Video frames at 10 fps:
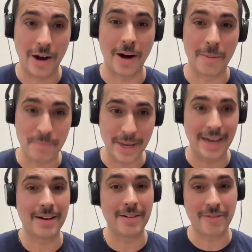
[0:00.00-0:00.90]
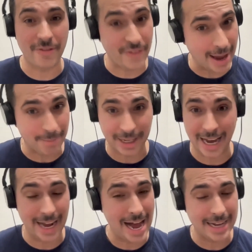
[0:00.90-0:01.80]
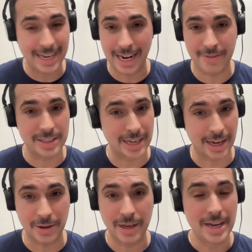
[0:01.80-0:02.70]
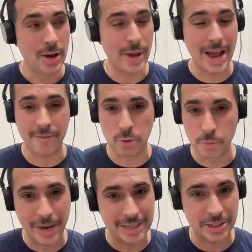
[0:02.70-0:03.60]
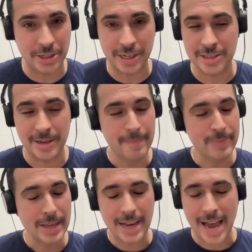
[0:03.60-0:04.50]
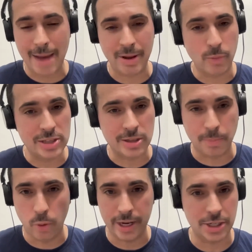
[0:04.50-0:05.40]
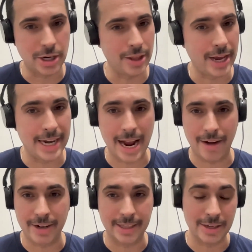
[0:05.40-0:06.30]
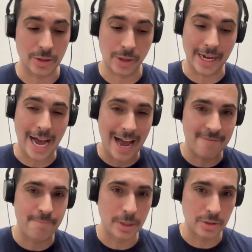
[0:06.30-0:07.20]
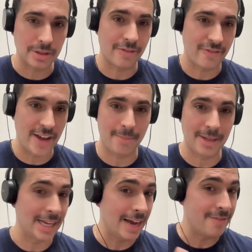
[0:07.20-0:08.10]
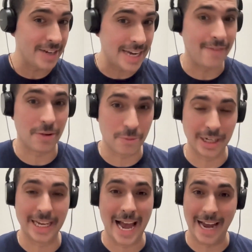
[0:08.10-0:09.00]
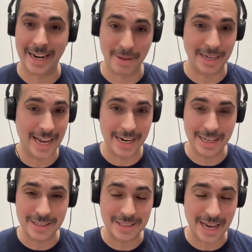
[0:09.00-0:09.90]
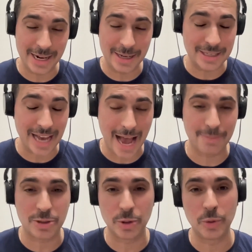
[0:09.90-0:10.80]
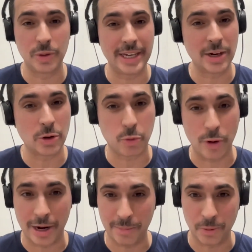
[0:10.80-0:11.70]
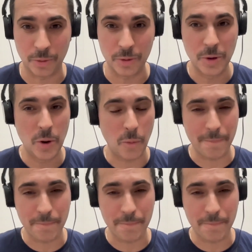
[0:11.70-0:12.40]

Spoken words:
a big family. I can't even tell you. We have group messages. I mean, we support each other in everything. So I've built the family that I've never really had. I mean, it is absolutely incredible what